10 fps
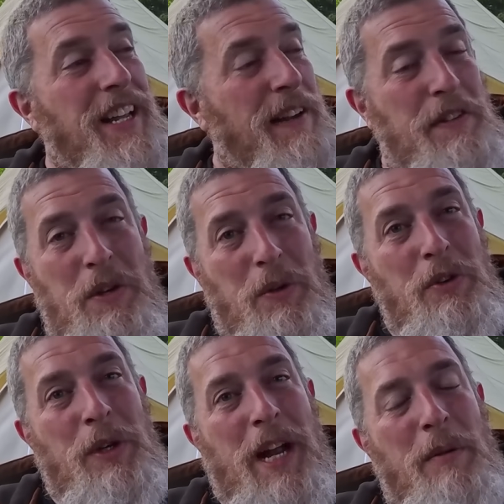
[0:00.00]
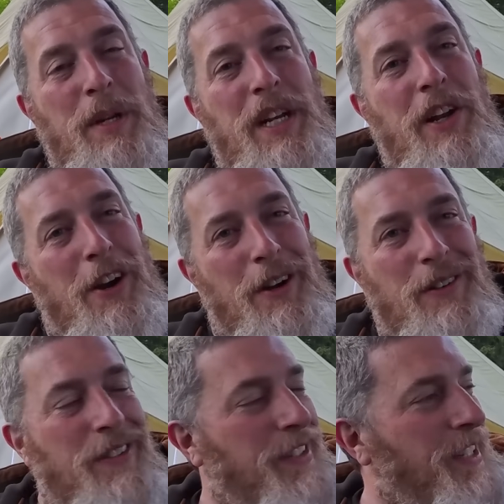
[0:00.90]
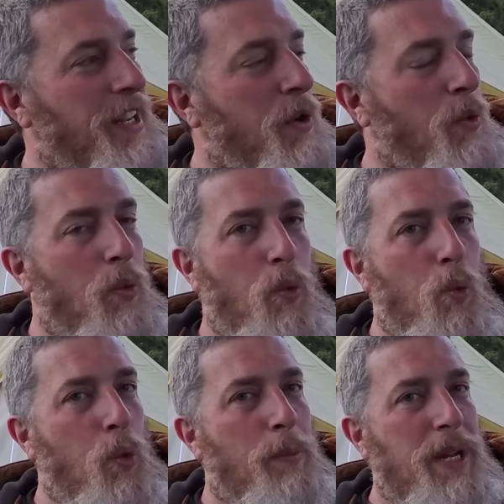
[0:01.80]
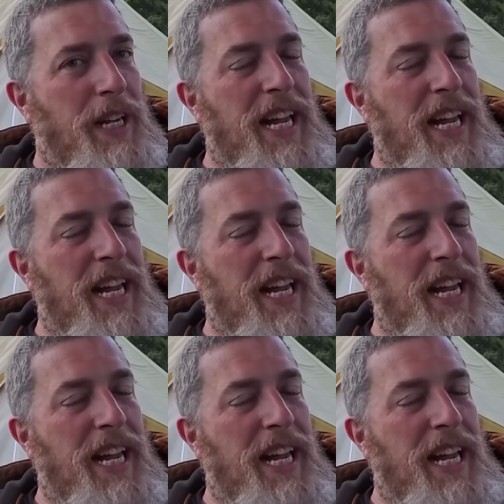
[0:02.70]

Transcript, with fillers: Even the whole NorCal BDR will be a